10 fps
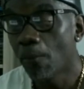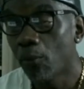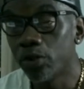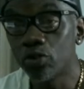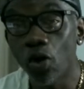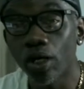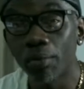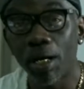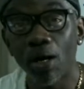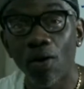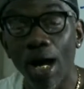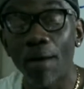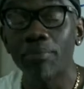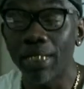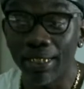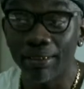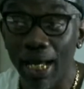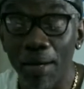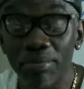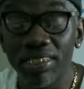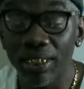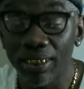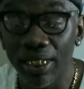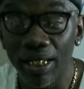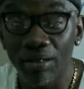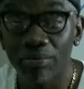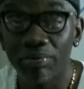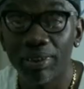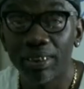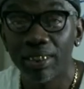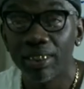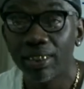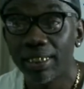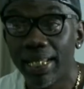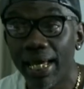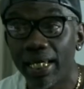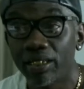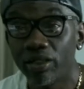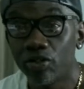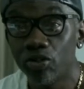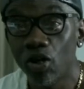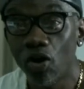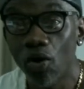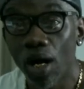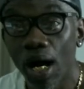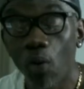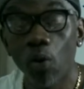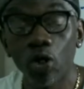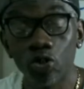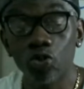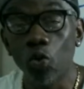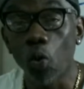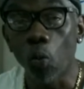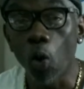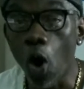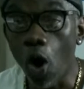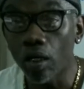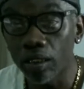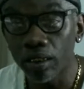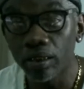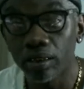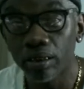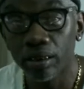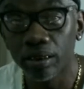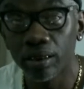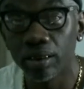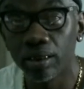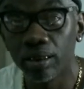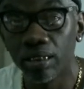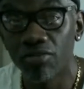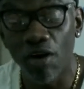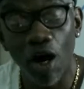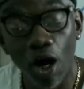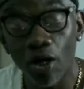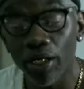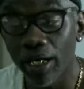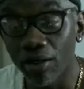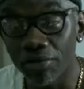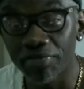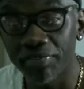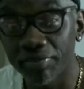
We're talking about, I'm telling him that, I want to do a walk for heart health.